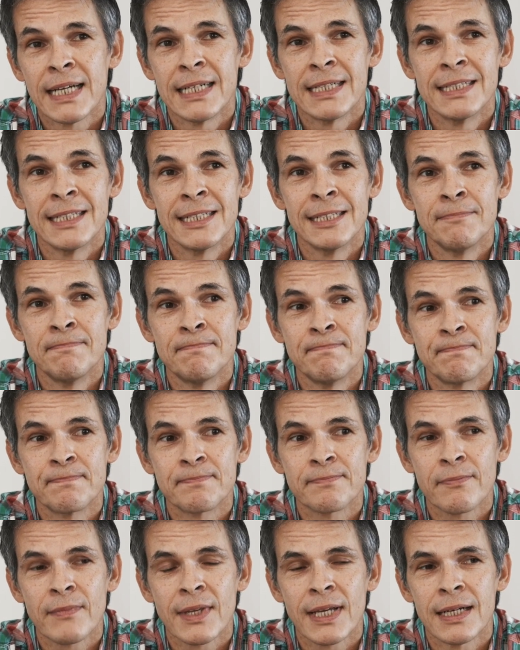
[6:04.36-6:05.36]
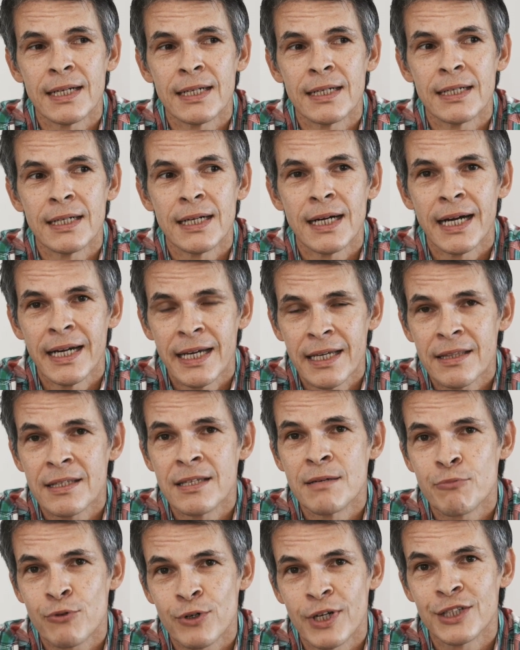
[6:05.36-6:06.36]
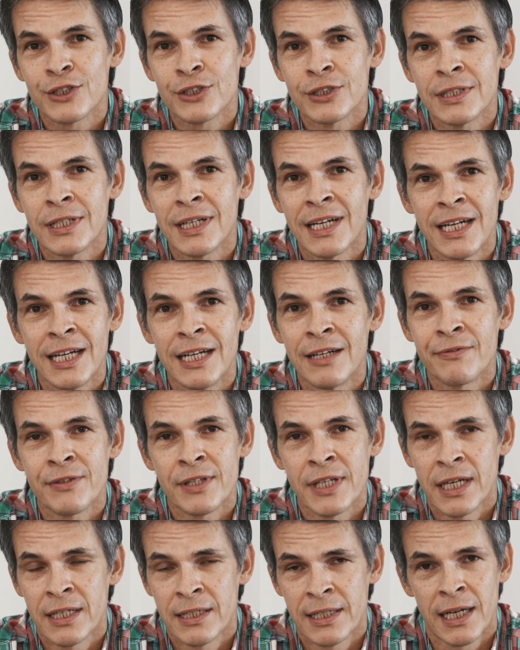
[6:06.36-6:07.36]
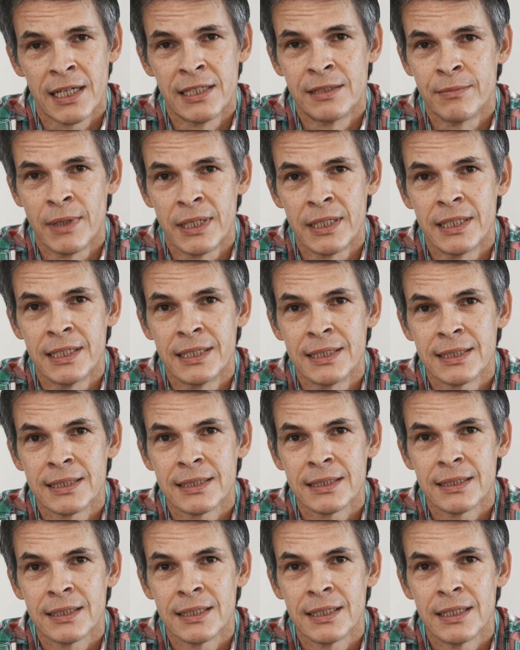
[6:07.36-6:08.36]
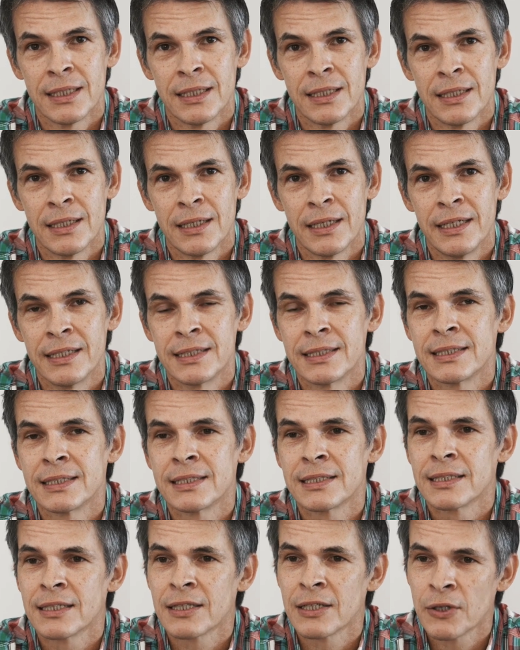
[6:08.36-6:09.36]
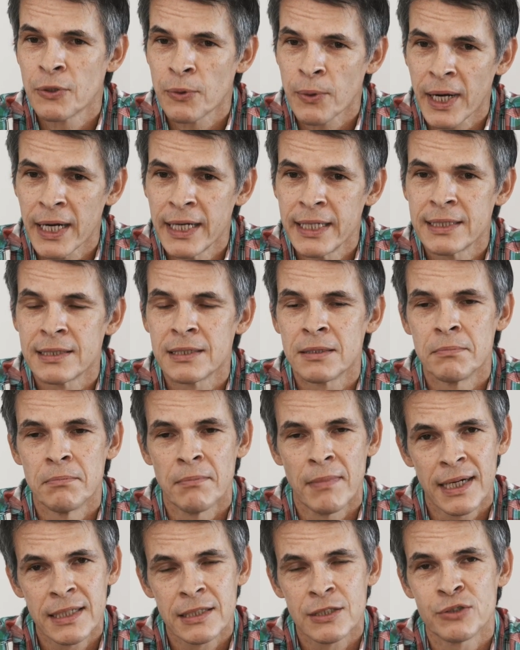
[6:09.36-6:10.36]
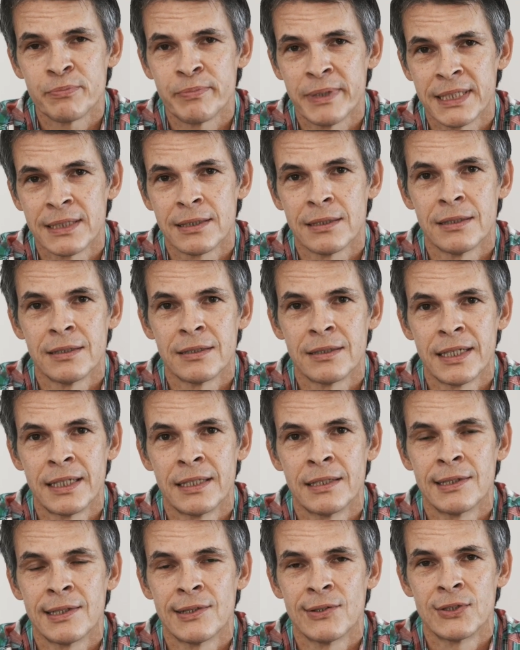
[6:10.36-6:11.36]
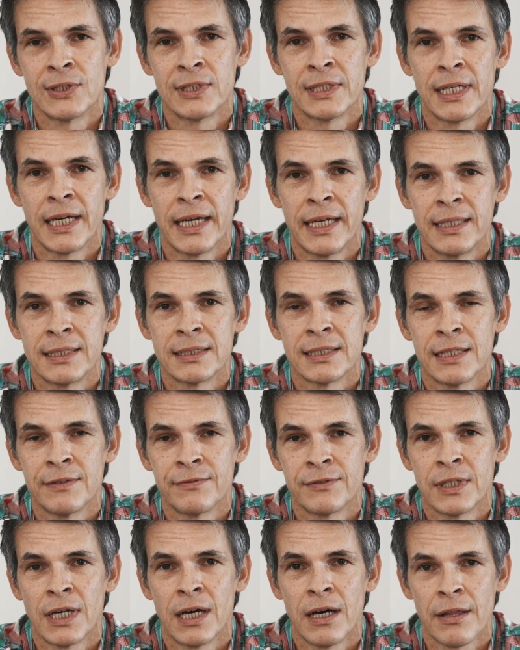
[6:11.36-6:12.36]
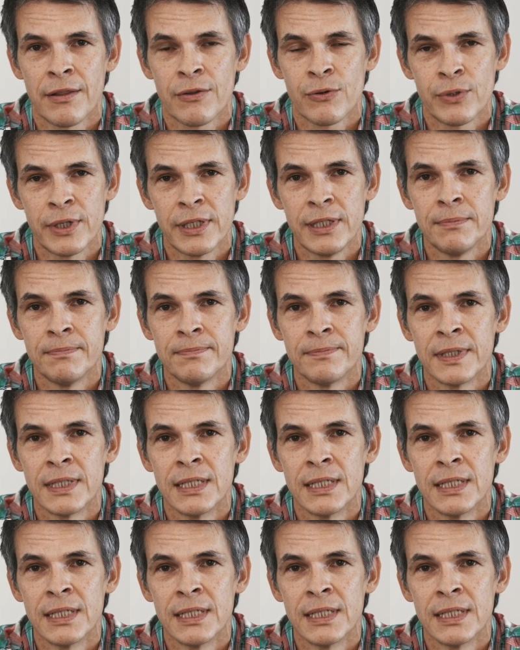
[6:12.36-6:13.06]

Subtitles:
I had the impression I have the A9 in my hands. It's quite much better than on the A7R3.